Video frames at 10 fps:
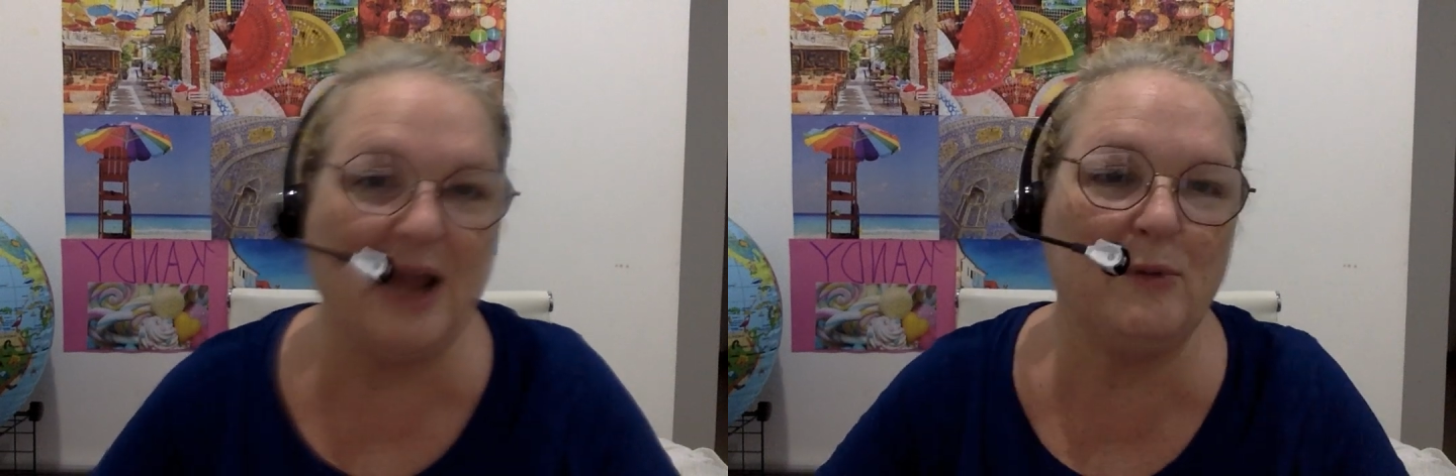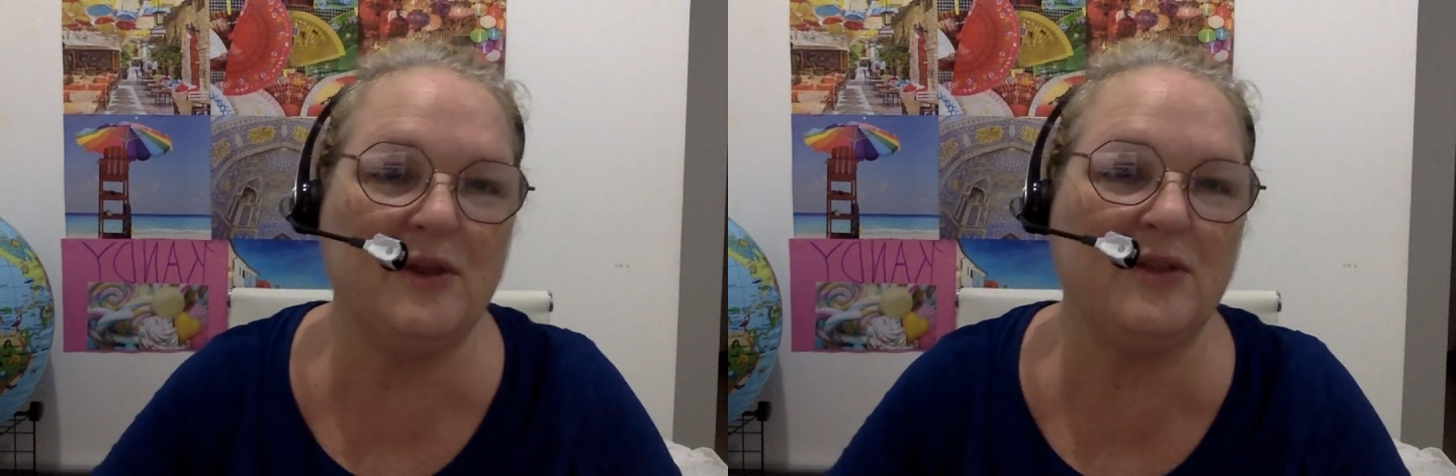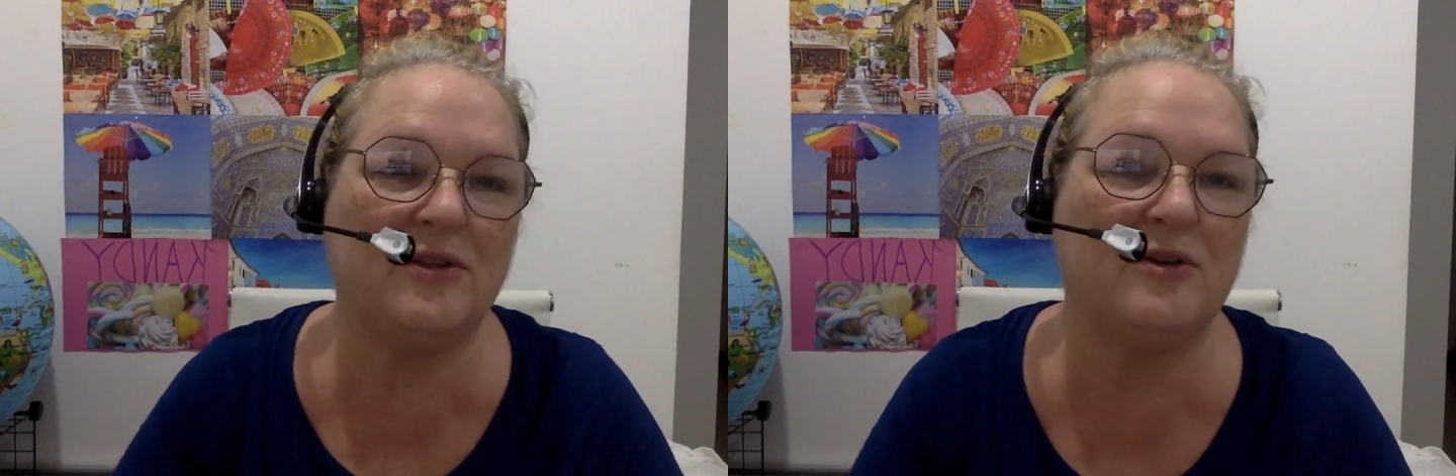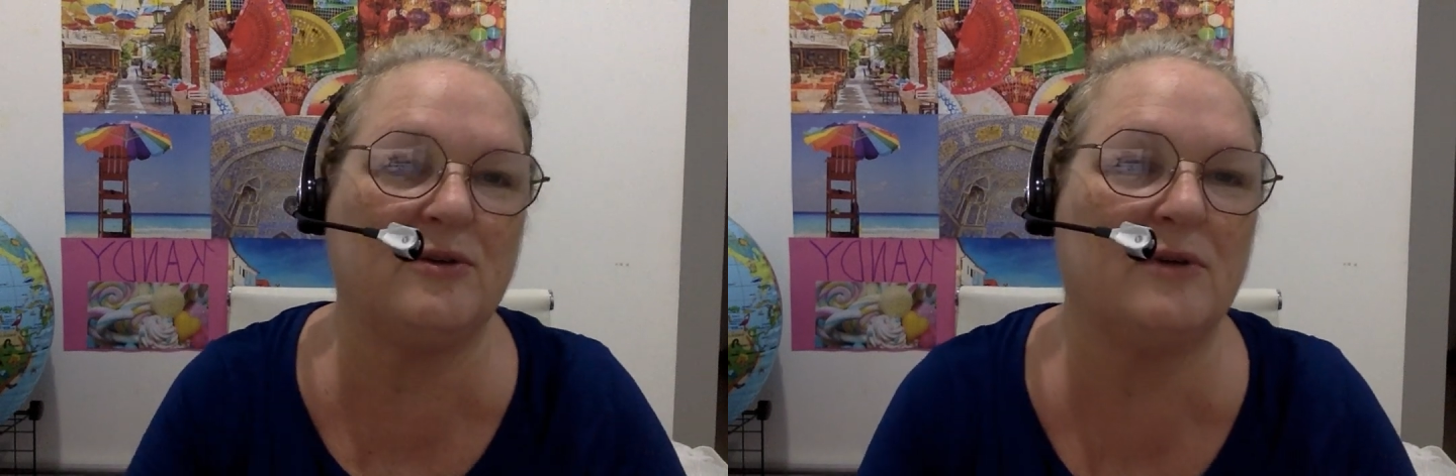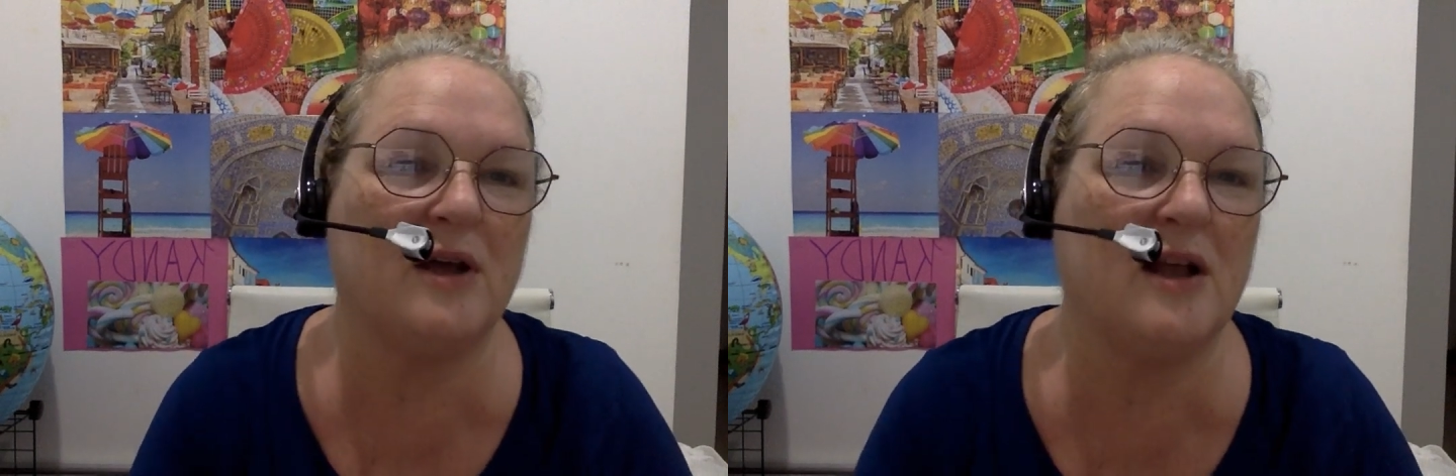I went through